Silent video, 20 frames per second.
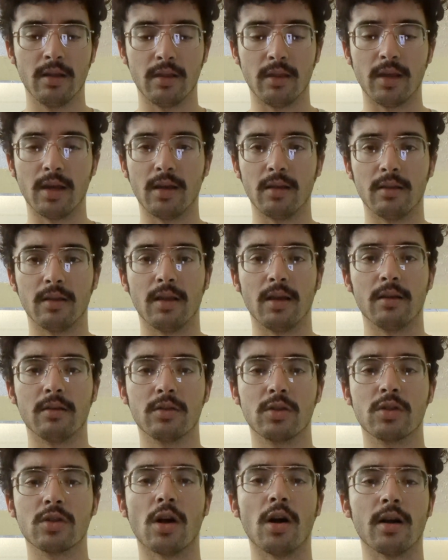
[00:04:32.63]
they
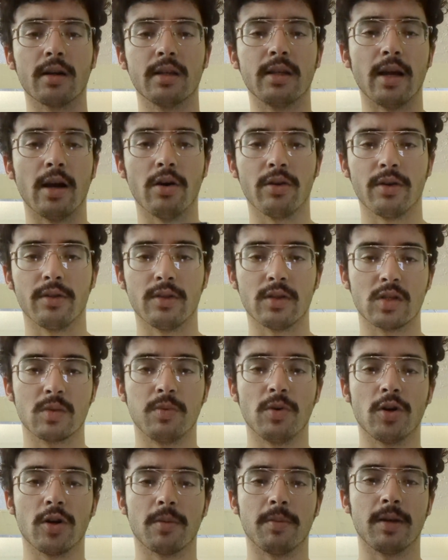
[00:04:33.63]
talk down on this
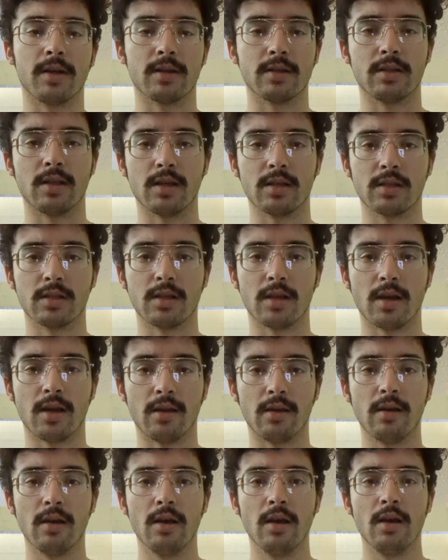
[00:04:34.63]
book because they
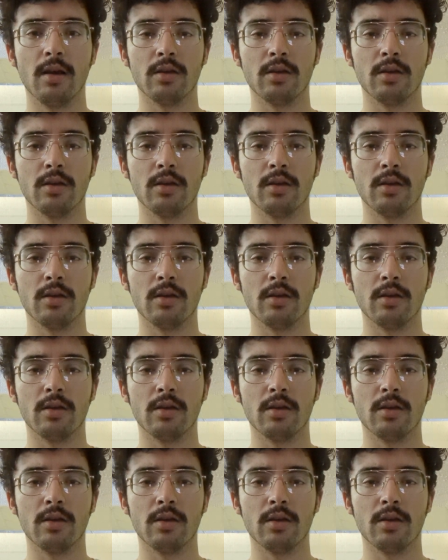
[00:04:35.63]
say,